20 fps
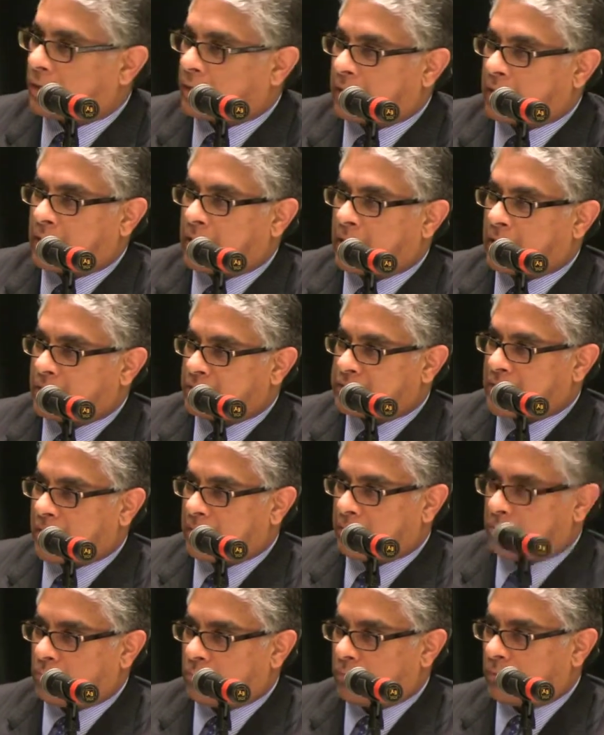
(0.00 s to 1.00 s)
Yeah, and is
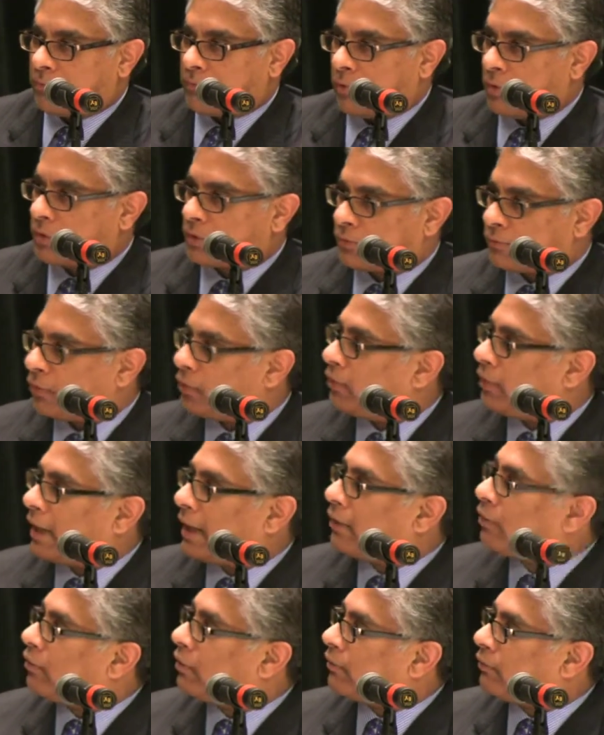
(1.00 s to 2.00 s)
that more focused for you now?